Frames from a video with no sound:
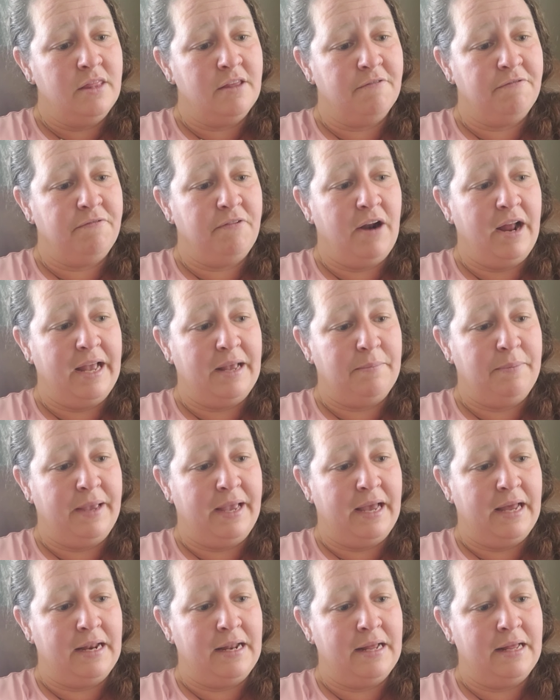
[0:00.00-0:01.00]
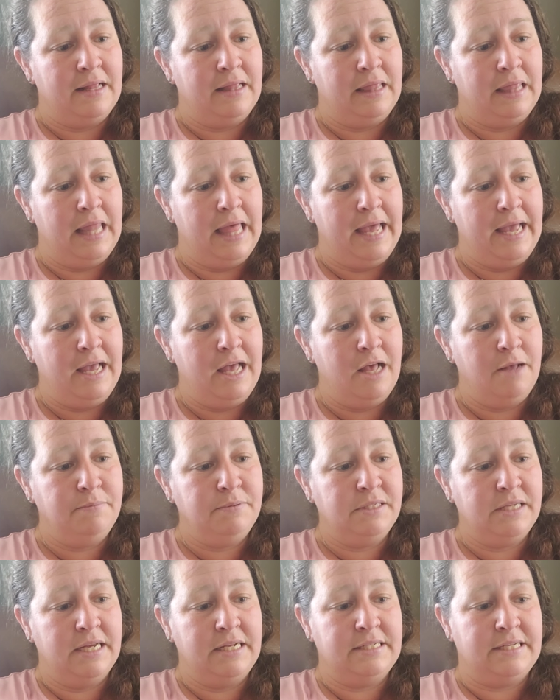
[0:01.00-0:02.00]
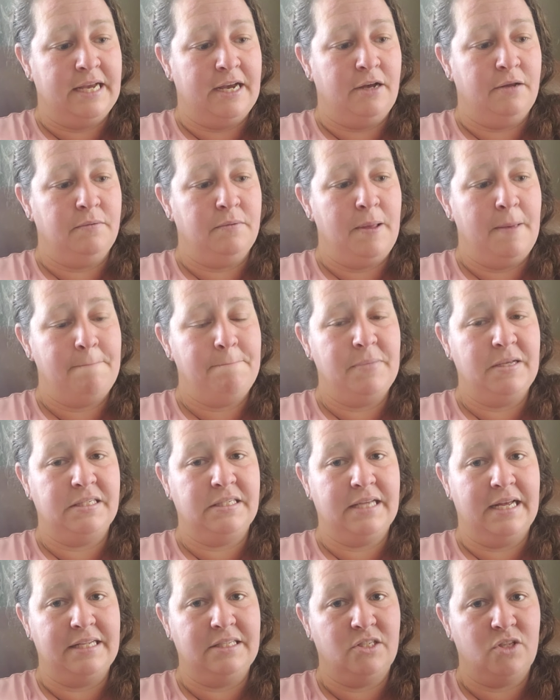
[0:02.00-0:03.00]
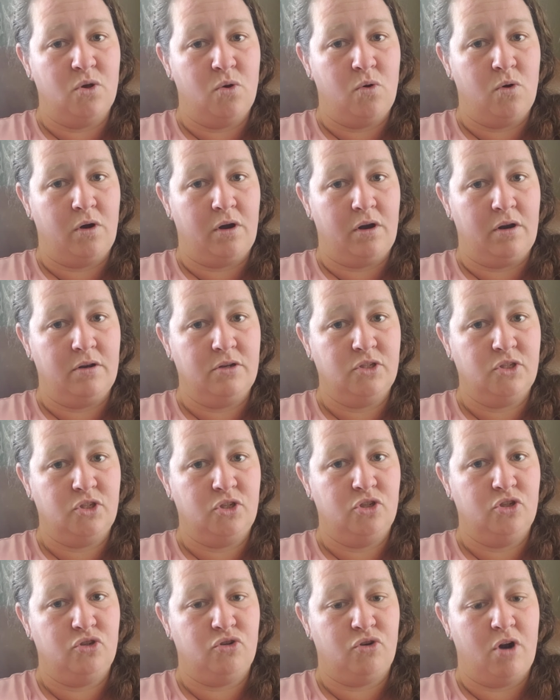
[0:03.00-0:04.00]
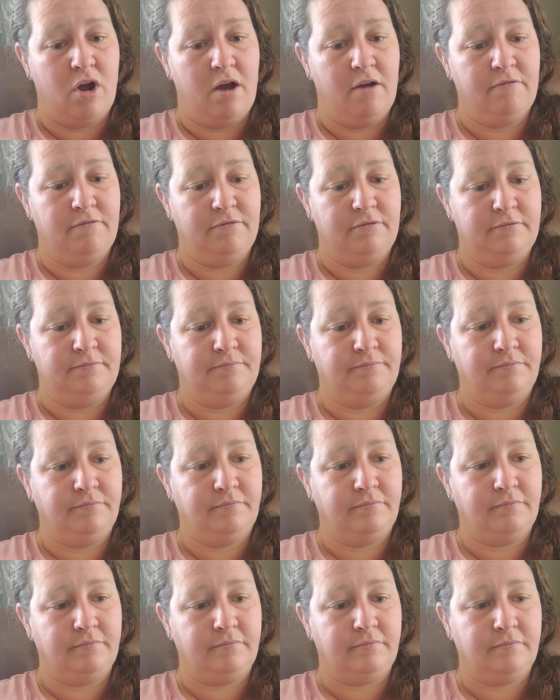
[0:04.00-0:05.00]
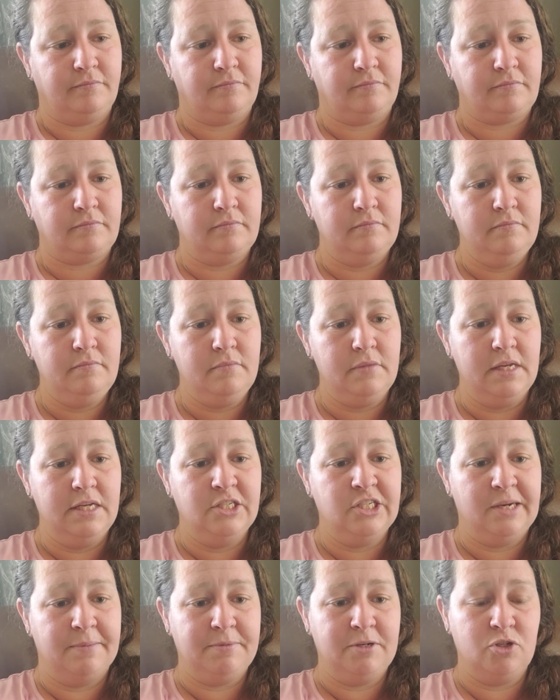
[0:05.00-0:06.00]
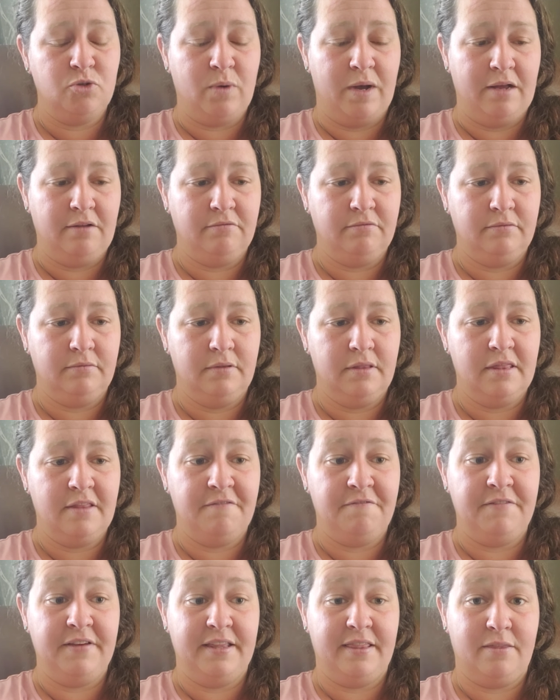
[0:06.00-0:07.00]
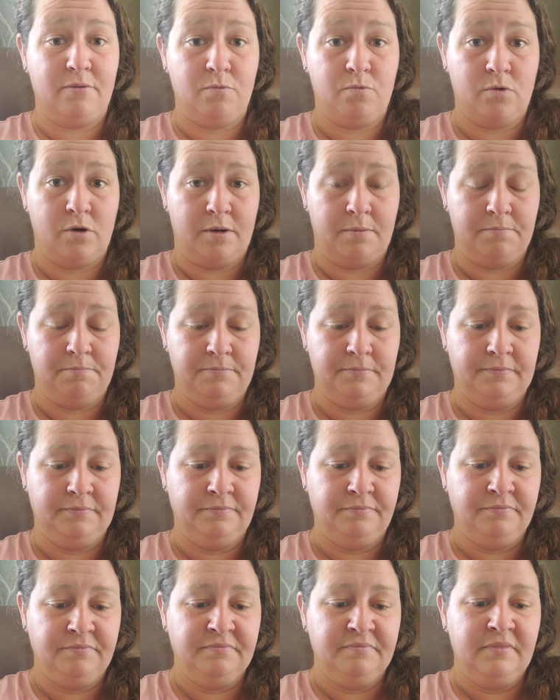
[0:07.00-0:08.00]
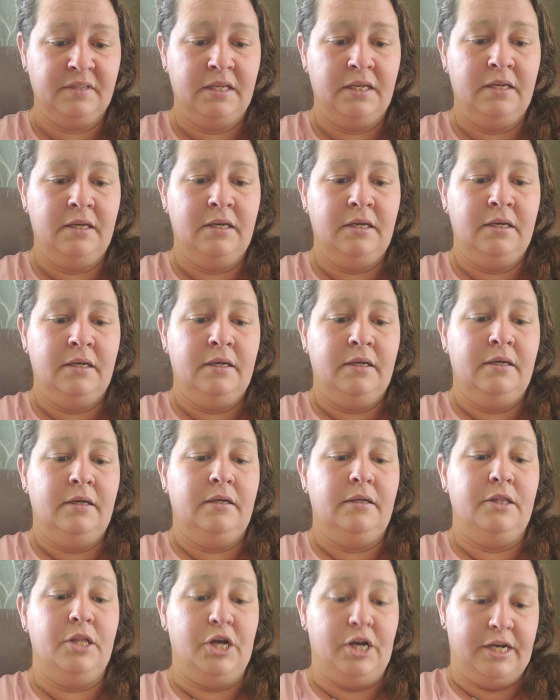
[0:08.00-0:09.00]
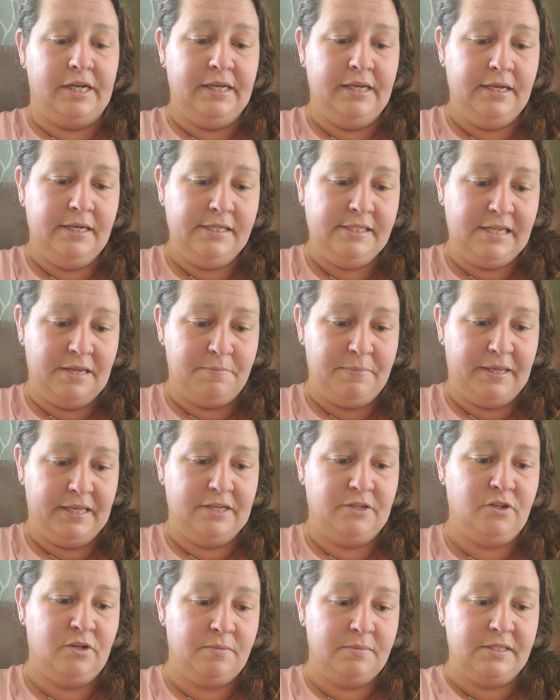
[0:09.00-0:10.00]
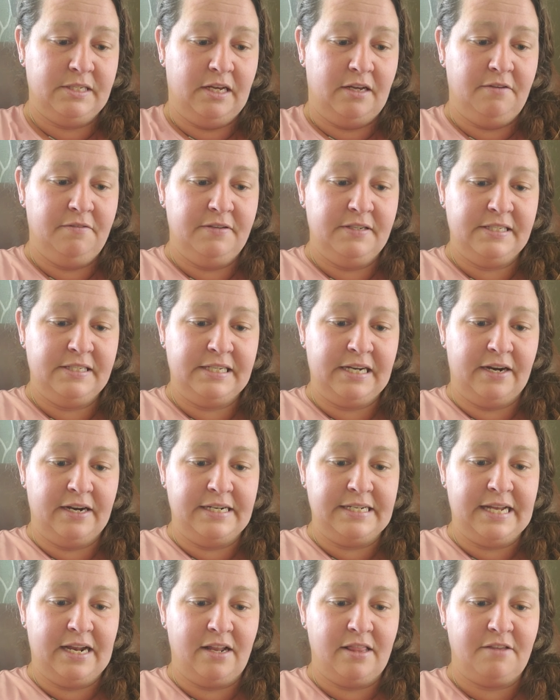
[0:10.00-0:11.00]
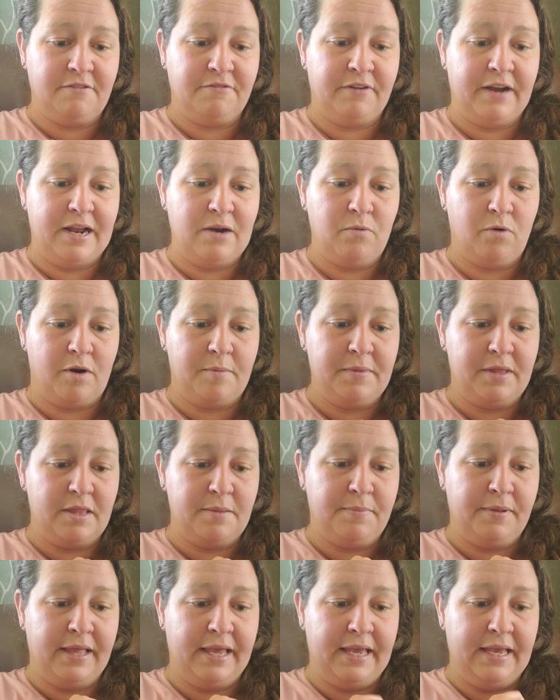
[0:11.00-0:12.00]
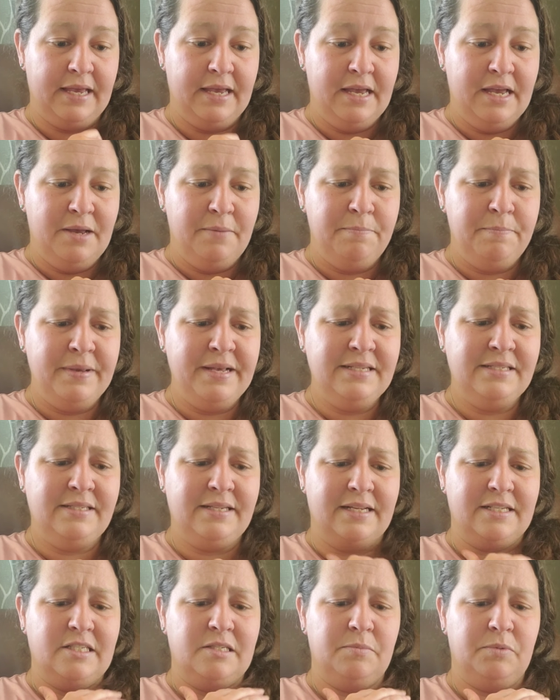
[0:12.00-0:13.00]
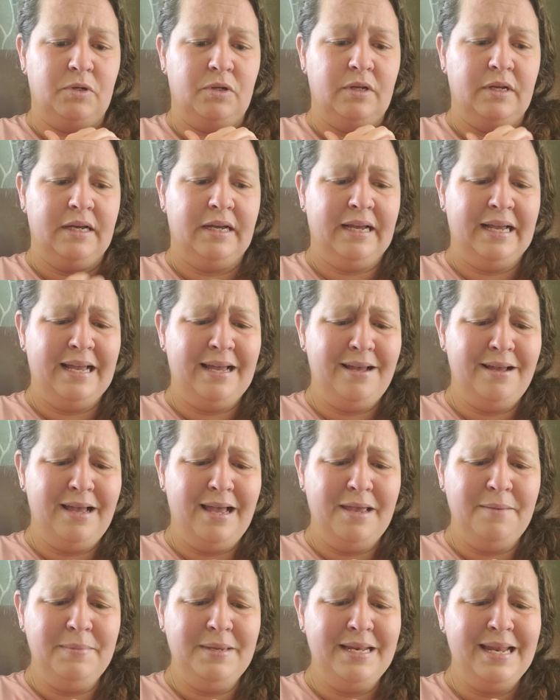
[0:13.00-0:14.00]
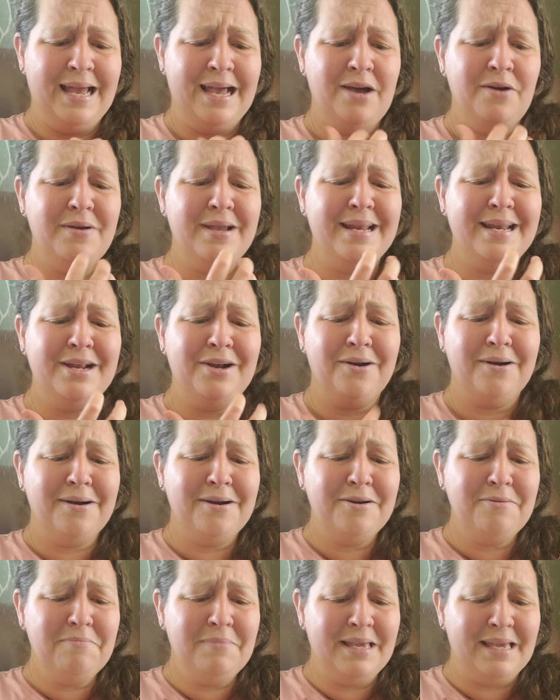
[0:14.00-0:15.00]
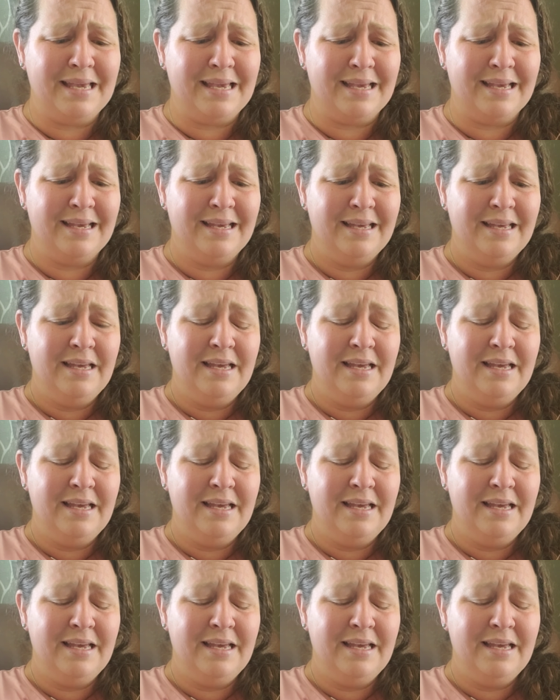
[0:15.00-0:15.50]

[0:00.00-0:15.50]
The frying pan lay upside down beside the horse trough. Chapter 12, the 5th worm. Look, said Billy to himself, staring down at the fried worm on the plate. Be sensible. How can it hurt me?